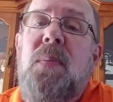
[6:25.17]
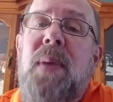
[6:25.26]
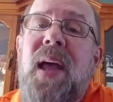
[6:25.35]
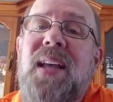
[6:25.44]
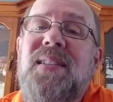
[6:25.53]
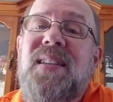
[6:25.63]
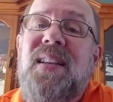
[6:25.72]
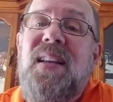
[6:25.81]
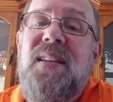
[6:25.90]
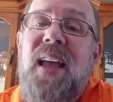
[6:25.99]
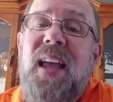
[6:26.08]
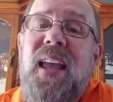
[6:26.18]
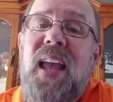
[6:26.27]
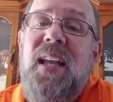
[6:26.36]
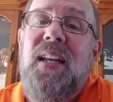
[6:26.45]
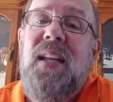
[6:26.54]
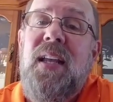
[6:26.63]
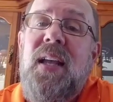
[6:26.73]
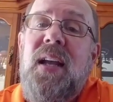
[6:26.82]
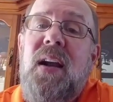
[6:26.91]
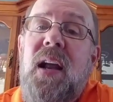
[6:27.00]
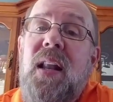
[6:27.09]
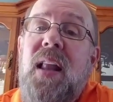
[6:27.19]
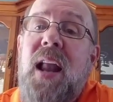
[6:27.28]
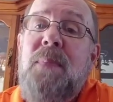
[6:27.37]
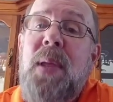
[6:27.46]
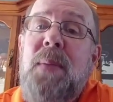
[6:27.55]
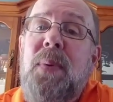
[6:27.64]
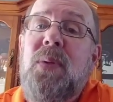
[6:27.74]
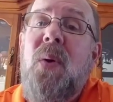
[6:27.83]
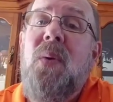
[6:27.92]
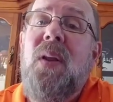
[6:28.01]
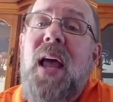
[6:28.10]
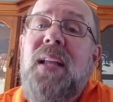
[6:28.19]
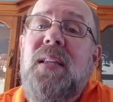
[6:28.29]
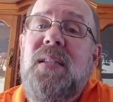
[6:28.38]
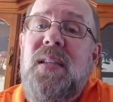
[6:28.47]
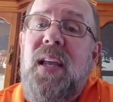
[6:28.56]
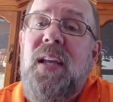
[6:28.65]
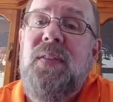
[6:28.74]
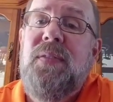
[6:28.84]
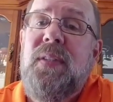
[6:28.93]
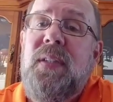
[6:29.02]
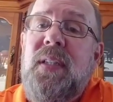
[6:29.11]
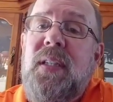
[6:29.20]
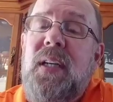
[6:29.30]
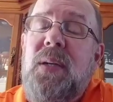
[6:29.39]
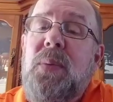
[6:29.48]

the past decade, right, a lot of people don't like to save, right,